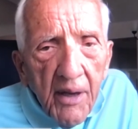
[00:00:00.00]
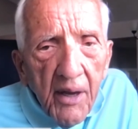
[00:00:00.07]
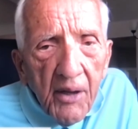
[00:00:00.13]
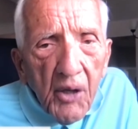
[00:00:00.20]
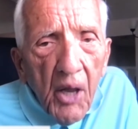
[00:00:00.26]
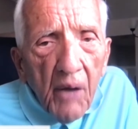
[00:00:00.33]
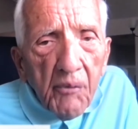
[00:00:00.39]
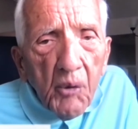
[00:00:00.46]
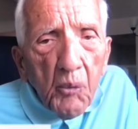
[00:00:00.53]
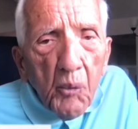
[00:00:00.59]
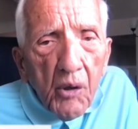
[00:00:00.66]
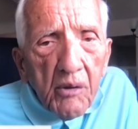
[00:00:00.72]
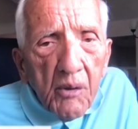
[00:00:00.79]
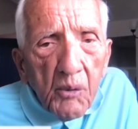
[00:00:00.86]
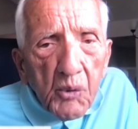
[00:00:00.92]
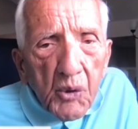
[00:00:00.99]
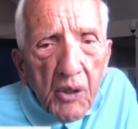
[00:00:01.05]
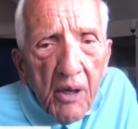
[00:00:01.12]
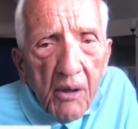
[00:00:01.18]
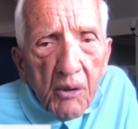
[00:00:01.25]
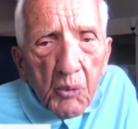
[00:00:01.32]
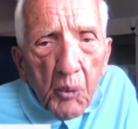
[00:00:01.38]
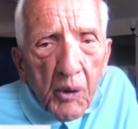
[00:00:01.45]
And every one of those
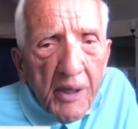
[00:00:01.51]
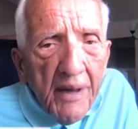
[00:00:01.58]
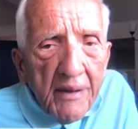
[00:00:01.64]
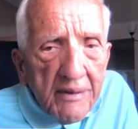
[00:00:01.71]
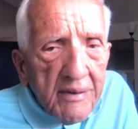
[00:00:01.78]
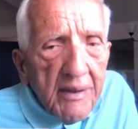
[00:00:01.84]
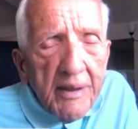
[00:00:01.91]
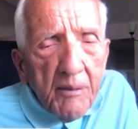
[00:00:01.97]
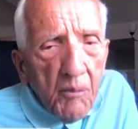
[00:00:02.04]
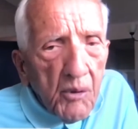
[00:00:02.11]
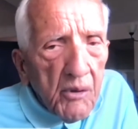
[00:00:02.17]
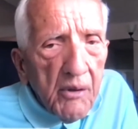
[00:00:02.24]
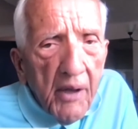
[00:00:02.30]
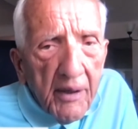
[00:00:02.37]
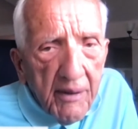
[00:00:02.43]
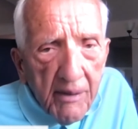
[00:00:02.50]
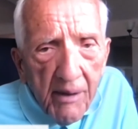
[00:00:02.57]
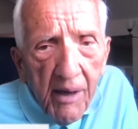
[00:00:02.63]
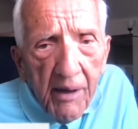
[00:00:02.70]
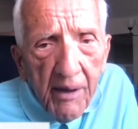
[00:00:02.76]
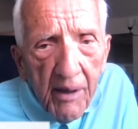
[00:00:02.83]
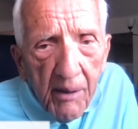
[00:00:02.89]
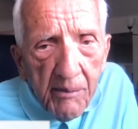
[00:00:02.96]
cells, we can't see them with the naked
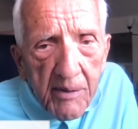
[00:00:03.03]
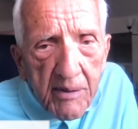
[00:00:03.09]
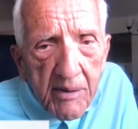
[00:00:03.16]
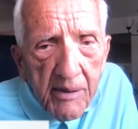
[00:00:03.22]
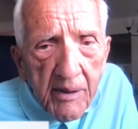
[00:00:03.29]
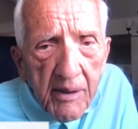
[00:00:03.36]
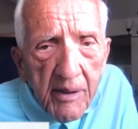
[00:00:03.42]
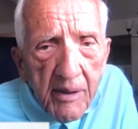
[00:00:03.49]
eye, obviously,